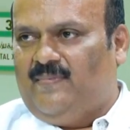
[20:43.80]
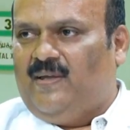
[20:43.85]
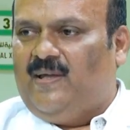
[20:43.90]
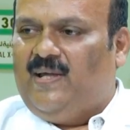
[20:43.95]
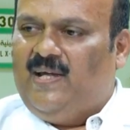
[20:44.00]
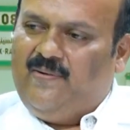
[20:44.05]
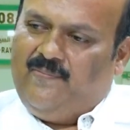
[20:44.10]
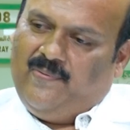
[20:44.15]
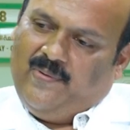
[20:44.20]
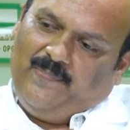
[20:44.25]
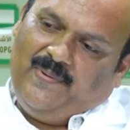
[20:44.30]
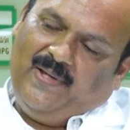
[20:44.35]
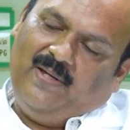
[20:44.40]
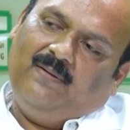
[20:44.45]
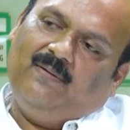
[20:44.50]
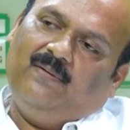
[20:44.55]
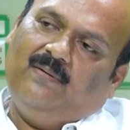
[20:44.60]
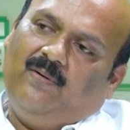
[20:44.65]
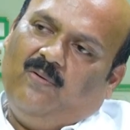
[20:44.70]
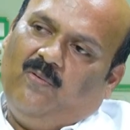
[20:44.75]
it will be
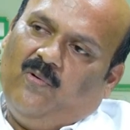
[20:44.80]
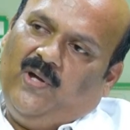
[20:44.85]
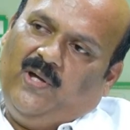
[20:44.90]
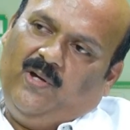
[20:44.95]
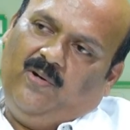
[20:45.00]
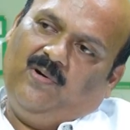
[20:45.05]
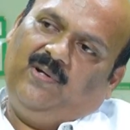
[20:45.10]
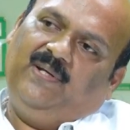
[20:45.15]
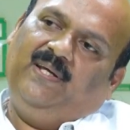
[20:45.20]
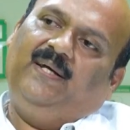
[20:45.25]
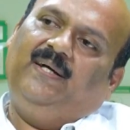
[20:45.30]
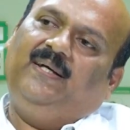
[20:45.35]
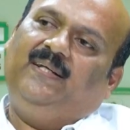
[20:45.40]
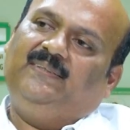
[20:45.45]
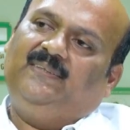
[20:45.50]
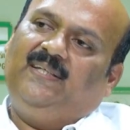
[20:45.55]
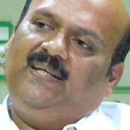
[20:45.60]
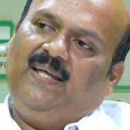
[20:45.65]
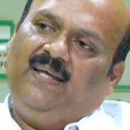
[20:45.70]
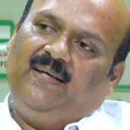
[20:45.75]
going on
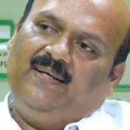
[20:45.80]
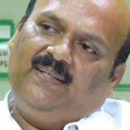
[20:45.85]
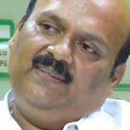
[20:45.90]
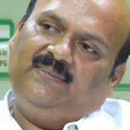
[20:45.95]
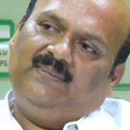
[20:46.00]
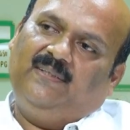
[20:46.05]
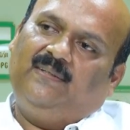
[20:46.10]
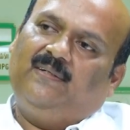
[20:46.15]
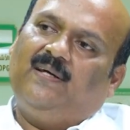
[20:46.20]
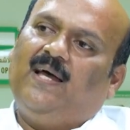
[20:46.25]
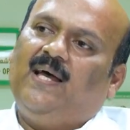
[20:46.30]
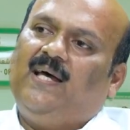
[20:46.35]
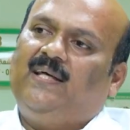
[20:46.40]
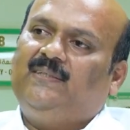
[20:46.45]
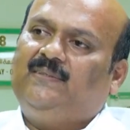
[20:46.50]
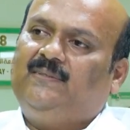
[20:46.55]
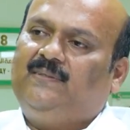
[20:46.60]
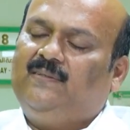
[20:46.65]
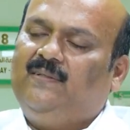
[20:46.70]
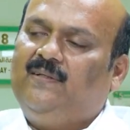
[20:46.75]
increasing
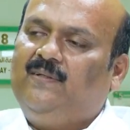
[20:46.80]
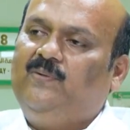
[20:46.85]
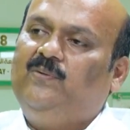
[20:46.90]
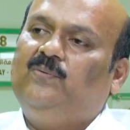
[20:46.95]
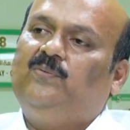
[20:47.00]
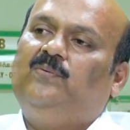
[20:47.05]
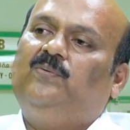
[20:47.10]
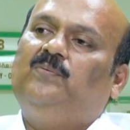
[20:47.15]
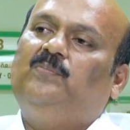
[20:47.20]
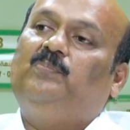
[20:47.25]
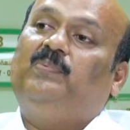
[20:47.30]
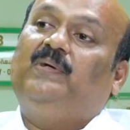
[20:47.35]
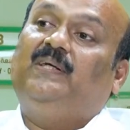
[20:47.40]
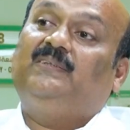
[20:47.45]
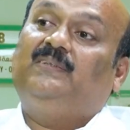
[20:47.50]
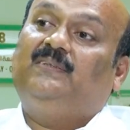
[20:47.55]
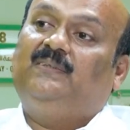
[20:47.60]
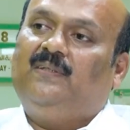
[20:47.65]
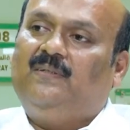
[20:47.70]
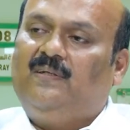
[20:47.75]
as you
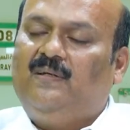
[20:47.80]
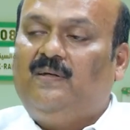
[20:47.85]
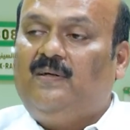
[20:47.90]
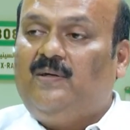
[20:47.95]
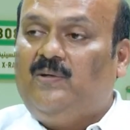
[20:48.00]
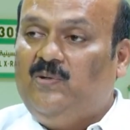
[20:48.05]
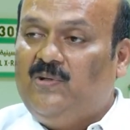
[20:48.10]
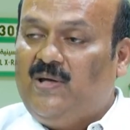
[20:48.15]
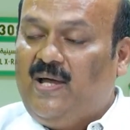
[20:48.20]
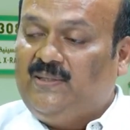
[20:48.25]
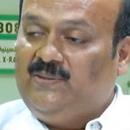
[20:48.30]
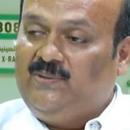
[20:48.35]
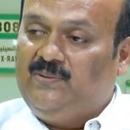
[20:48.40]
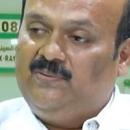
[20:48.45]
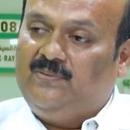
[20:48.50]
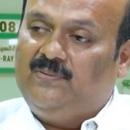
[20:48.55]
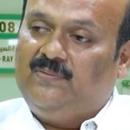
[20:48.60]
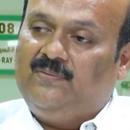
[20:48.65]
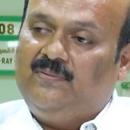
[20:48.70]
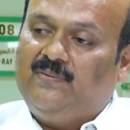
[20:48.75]
press, as
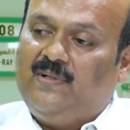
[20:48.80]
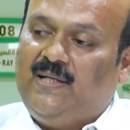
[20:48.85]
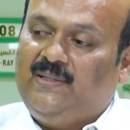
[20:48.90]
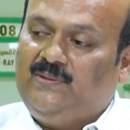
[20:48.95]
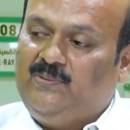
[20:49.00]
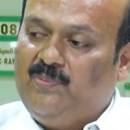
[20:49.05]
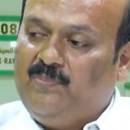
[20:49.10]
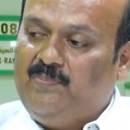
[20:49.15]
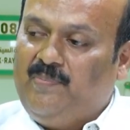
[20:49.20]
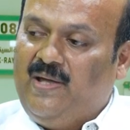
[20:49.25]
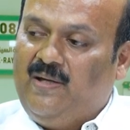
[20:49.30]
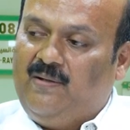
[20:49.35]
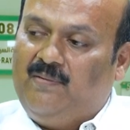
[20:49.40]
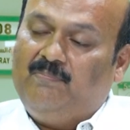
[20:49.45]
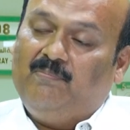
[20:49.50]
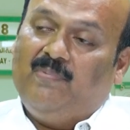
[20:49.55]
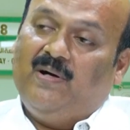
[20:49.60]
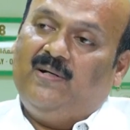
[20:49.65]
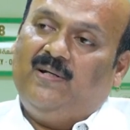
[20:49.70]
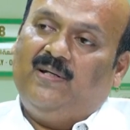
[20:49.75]
you make
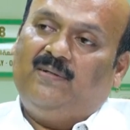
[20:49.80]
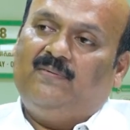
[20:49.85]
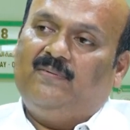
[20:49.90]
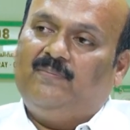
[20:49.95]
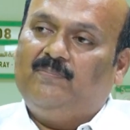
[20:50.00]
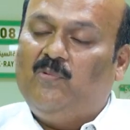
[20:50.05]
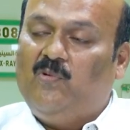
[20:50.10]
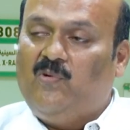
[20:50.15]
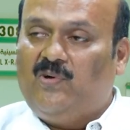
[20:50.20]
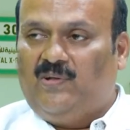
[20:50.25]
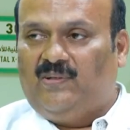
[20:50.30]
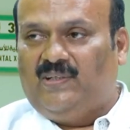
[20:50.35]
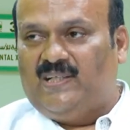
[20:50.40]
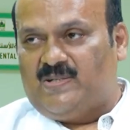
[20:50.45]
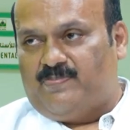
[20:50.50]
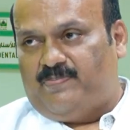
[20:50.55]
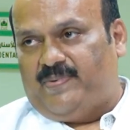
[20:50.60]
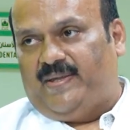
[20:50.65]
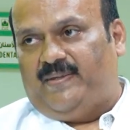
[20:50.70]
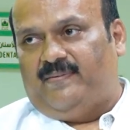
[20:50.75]
burden more on the
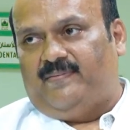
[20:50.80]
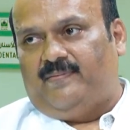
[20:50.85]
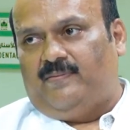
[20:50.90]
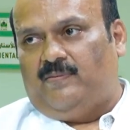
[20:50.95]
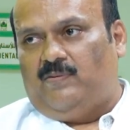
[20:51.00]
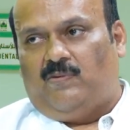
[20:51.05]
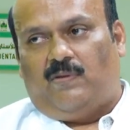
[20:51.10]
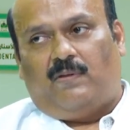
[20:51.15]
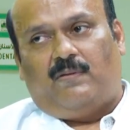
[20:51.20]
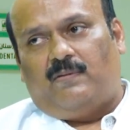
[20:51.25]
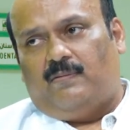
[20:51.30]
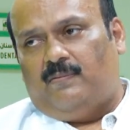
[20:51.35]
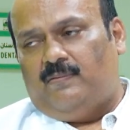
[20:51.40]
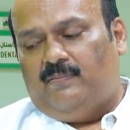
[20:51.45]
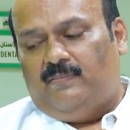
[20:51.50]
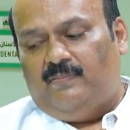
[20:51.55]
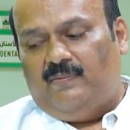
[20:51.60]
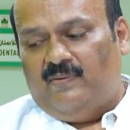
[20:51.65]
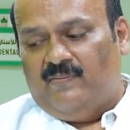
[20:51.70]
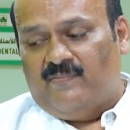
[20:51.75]
spine.
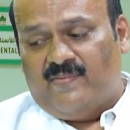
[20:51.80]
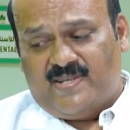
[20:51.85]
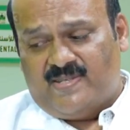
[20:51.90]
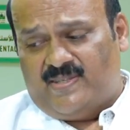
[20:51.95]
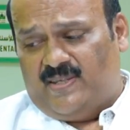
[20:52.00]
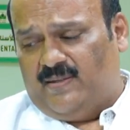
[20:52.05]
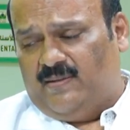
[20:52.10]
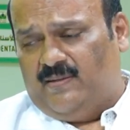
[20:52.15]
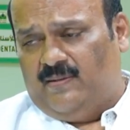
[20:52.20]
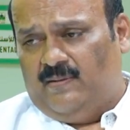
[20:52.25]
First thing.